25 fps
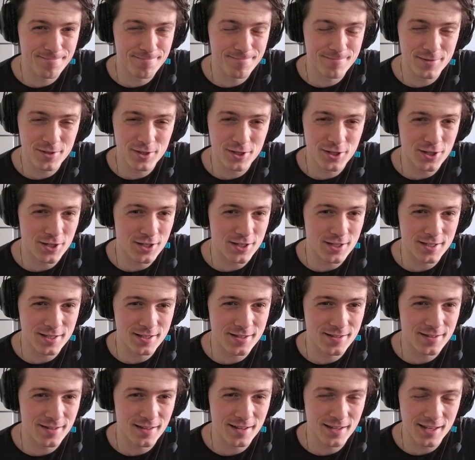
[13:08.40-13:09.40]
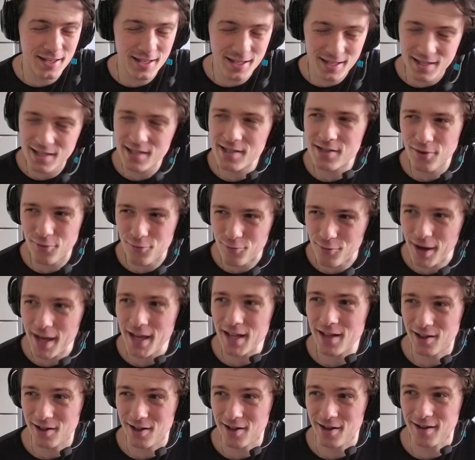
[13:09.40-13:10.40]
just he's a
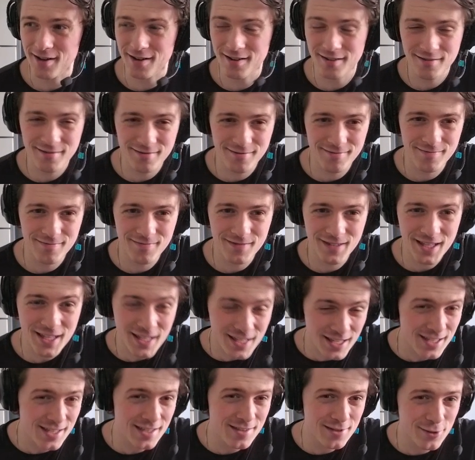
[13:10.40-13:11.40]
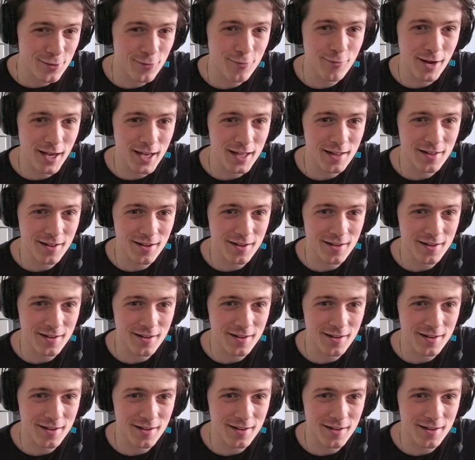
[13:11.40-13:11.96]
railgun. Is a railgun.